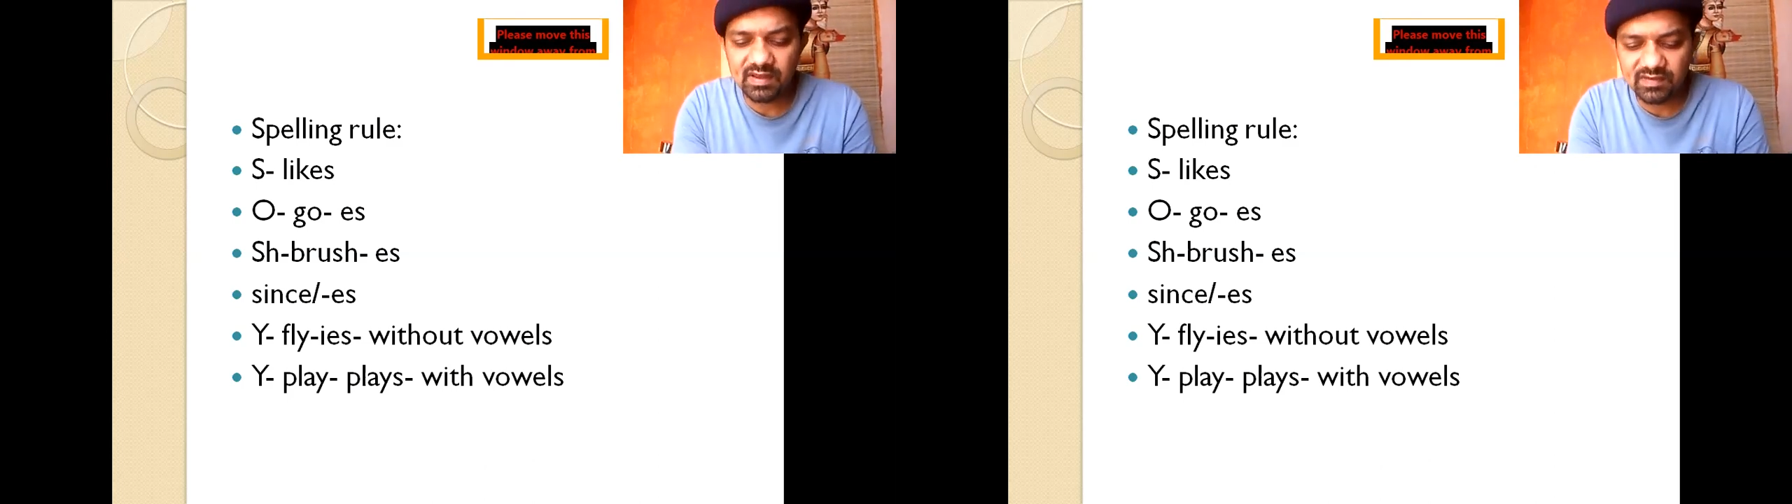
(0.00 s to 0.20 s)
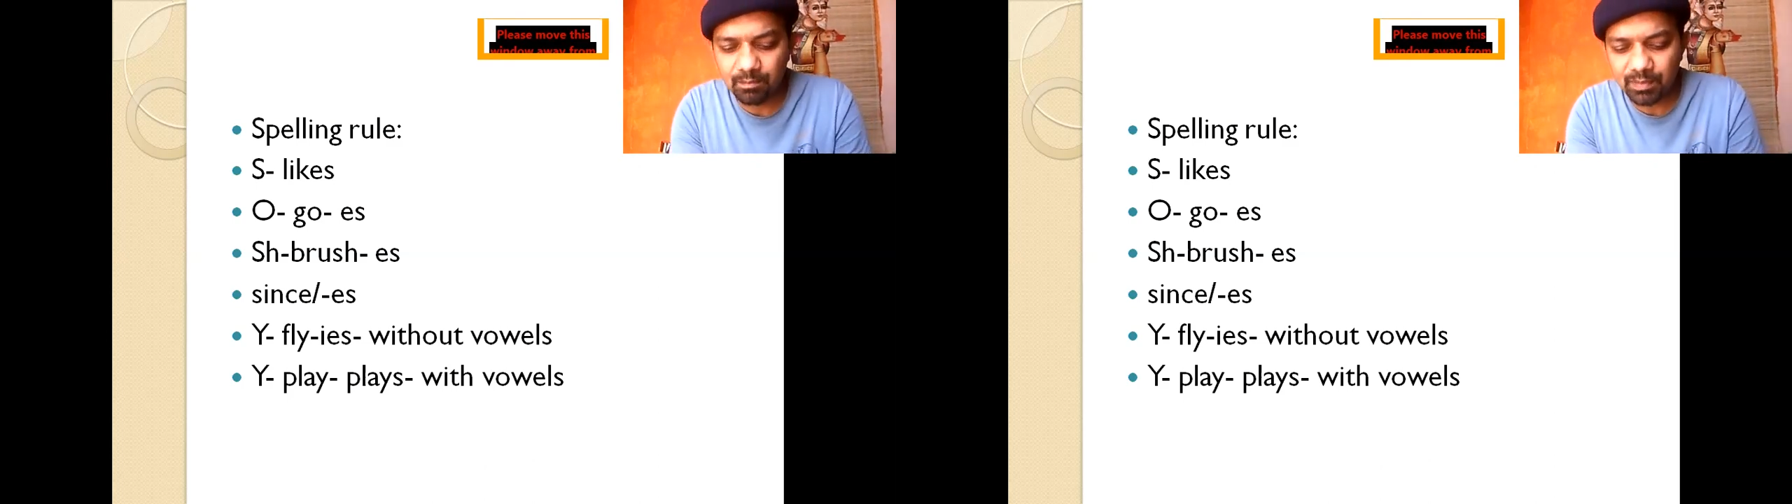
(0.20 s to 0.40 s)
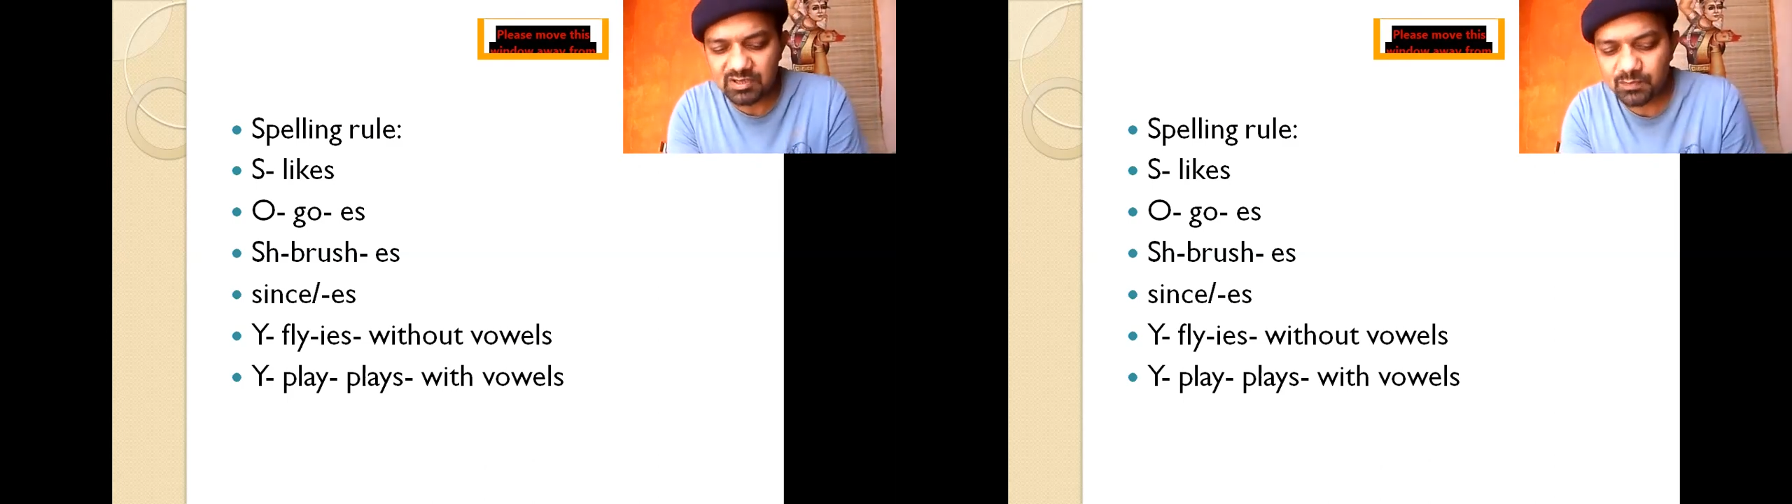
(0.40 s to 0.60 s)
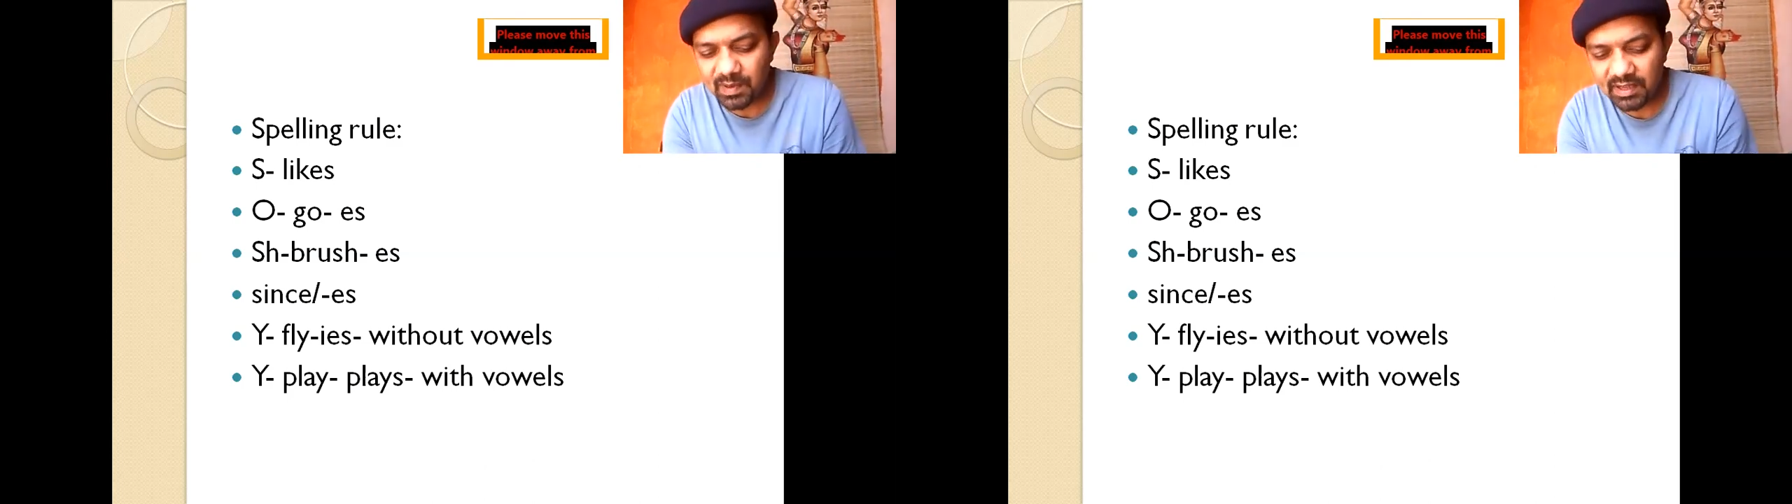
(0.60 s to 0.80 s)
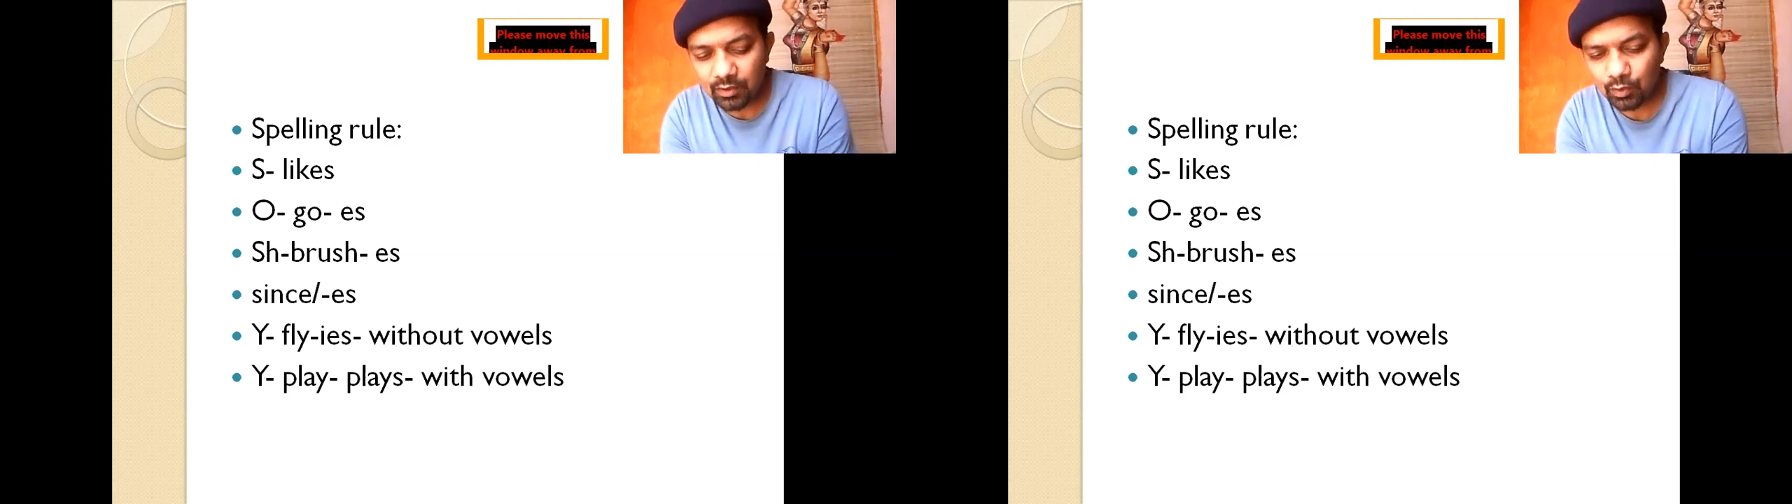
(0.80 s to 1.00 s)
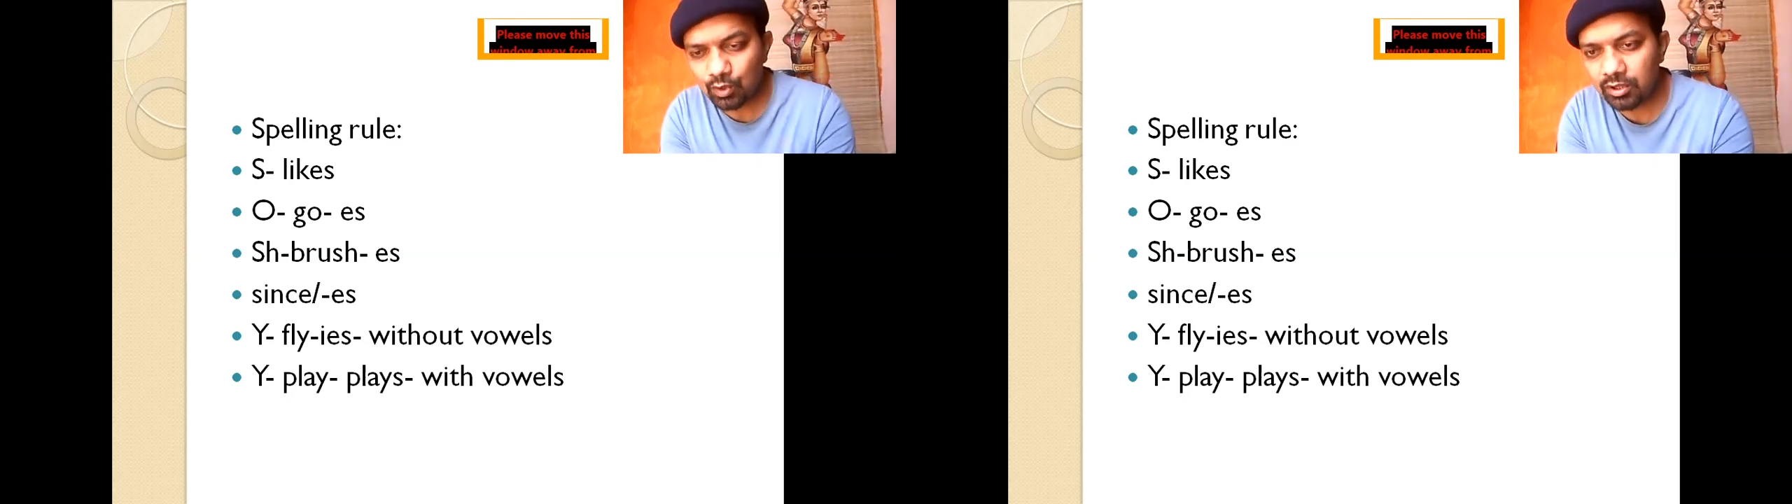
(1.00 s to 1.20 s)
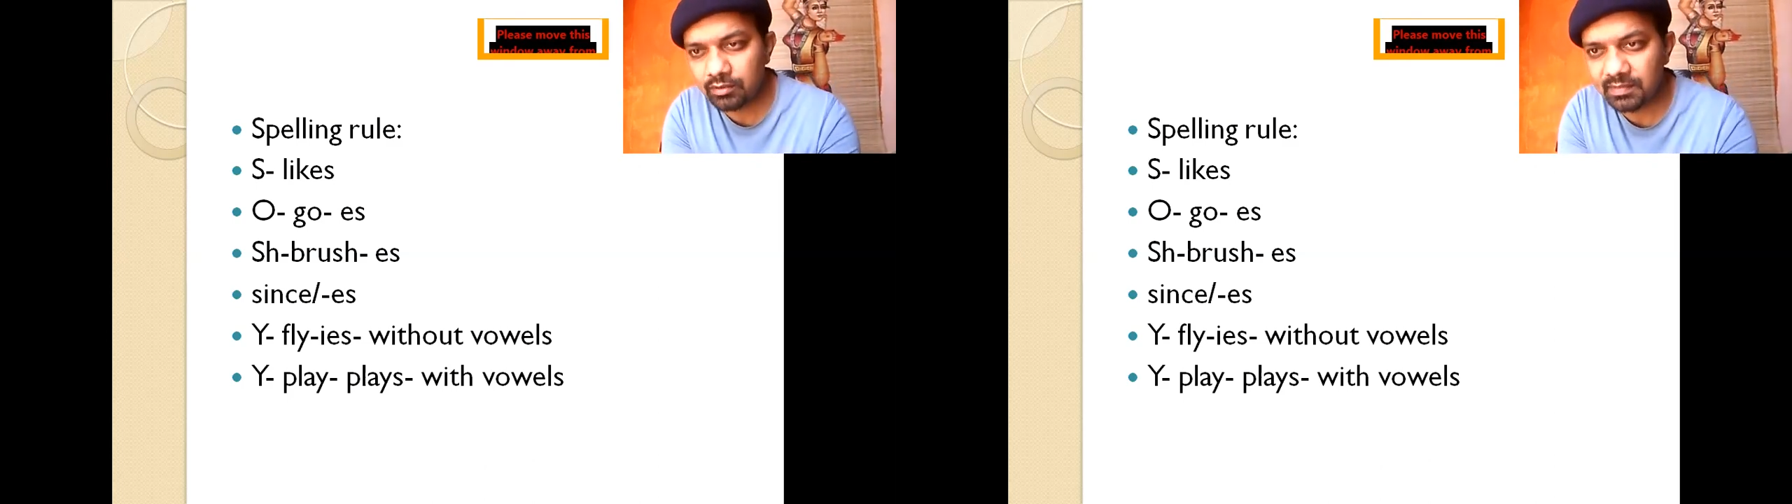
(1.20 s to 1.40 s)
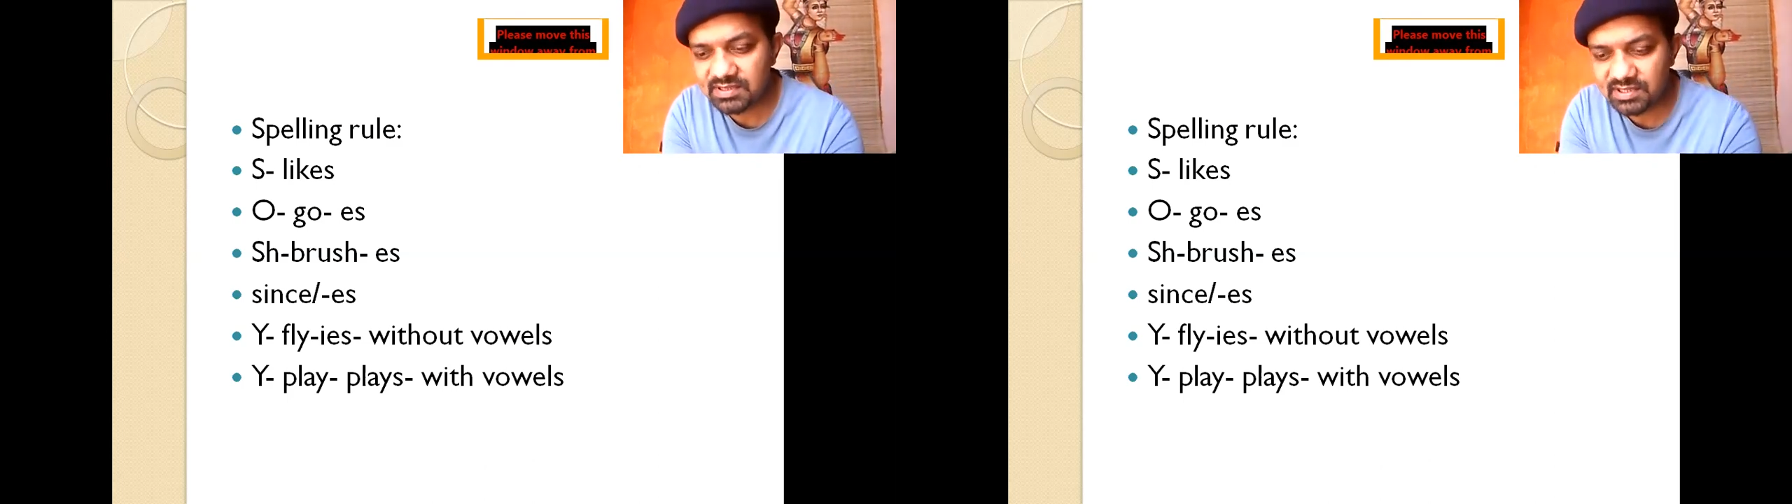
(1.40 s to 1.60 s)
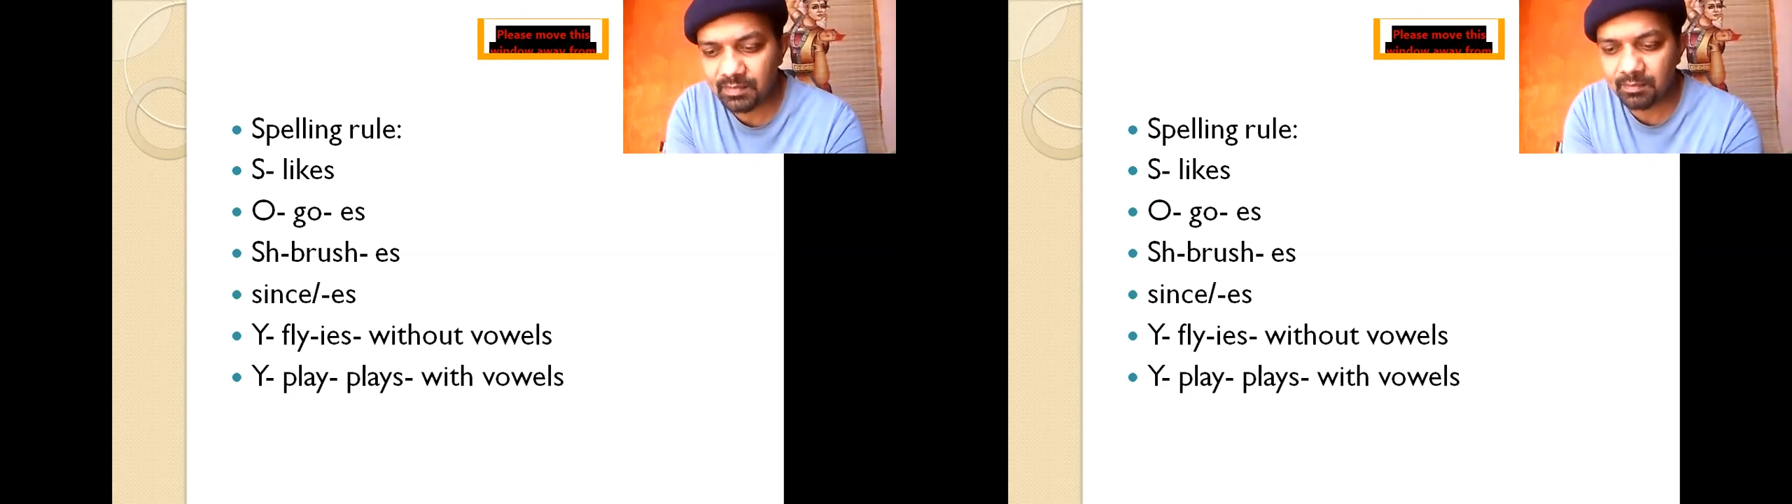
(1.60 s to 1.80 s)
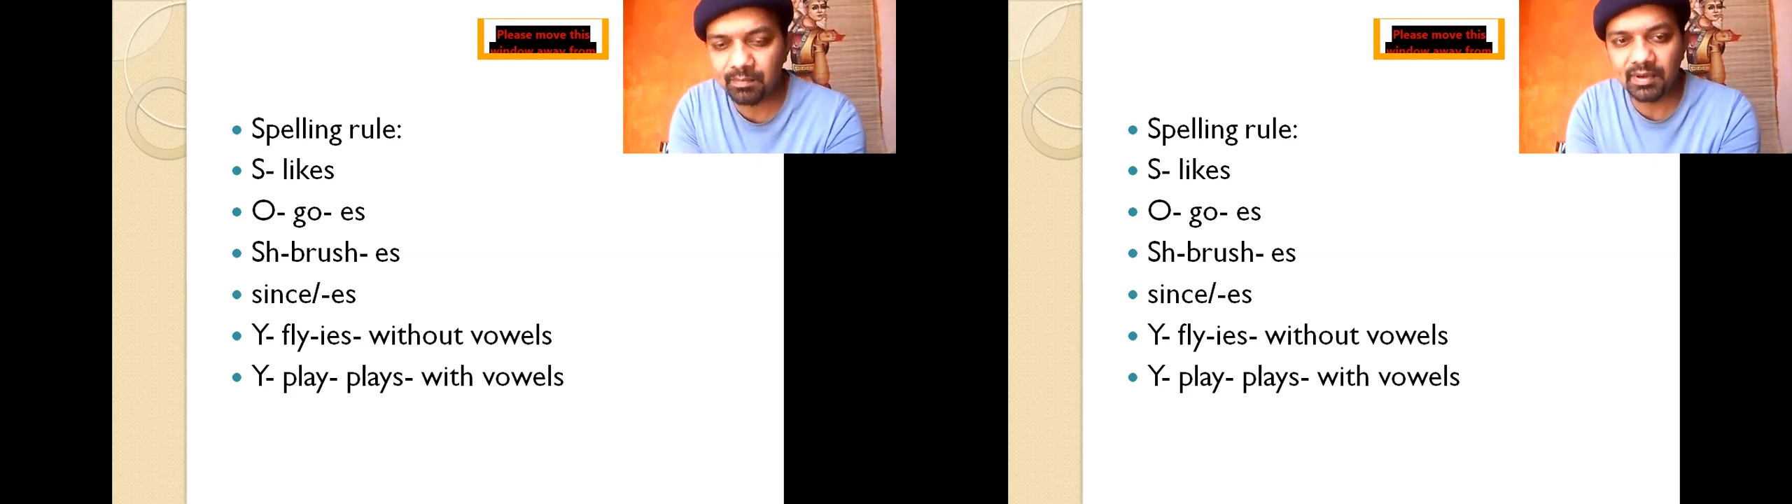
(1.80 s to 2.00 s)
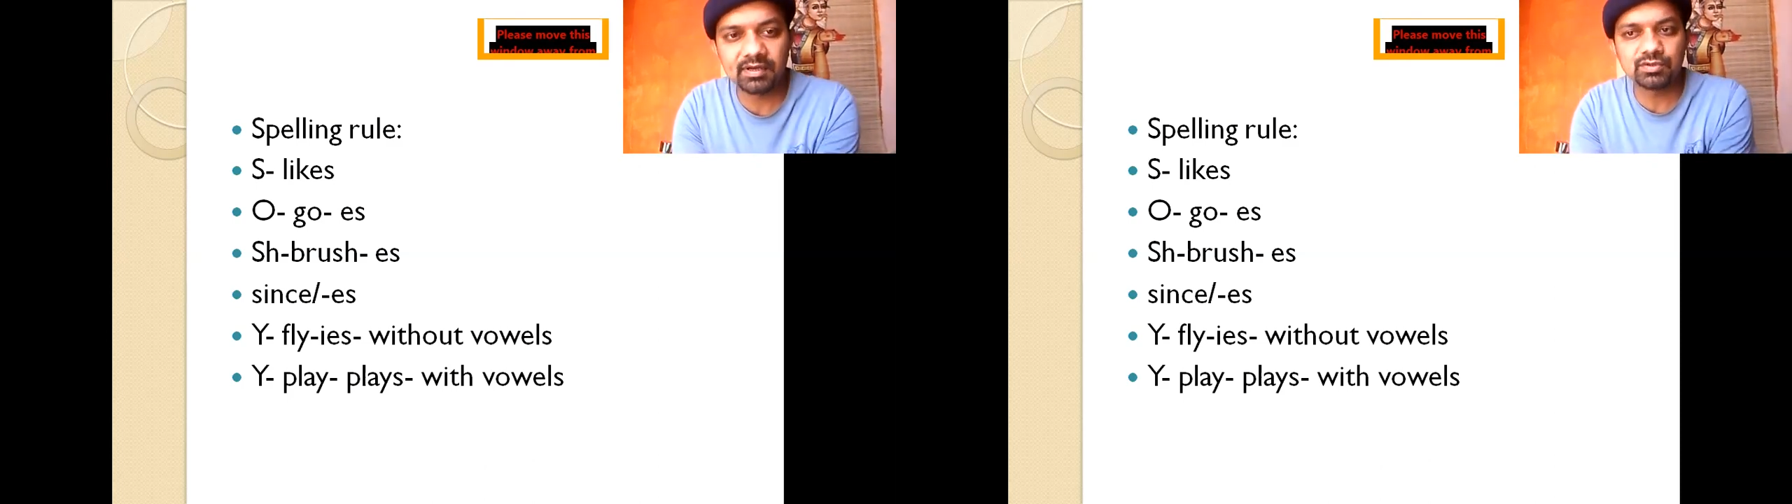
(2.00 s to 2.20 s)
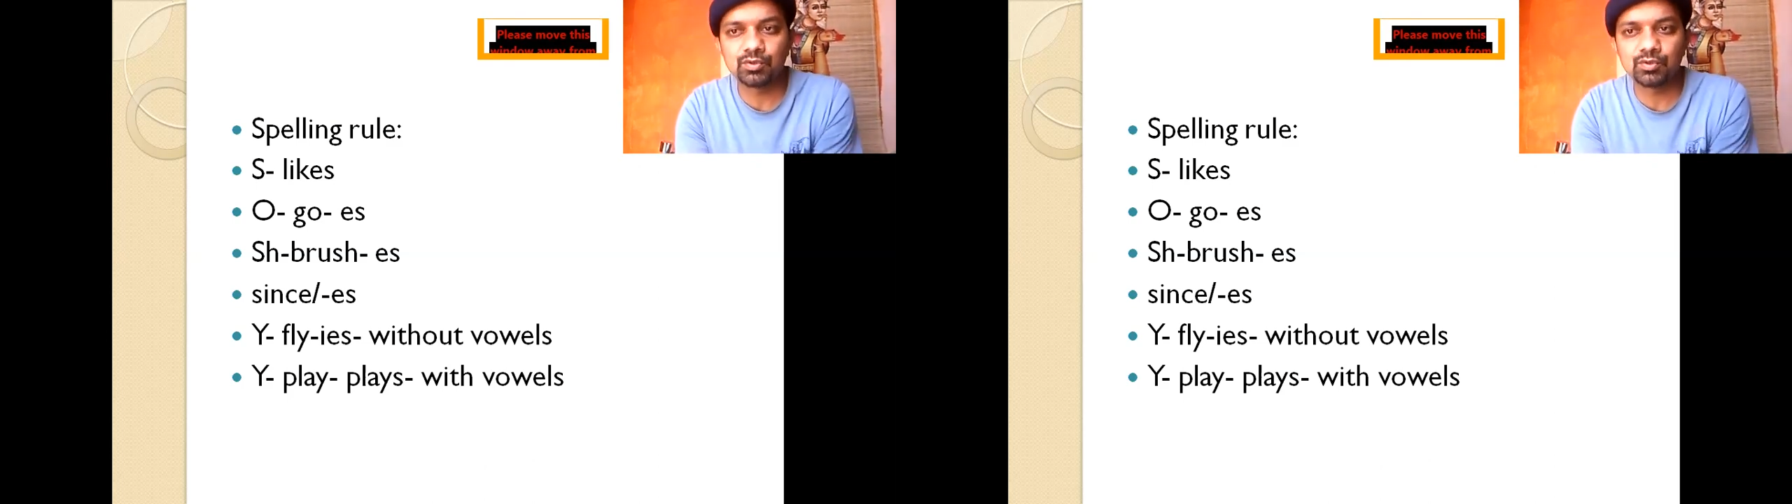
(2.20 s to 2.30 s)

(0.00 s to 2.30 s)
a simple spelling rule you must remember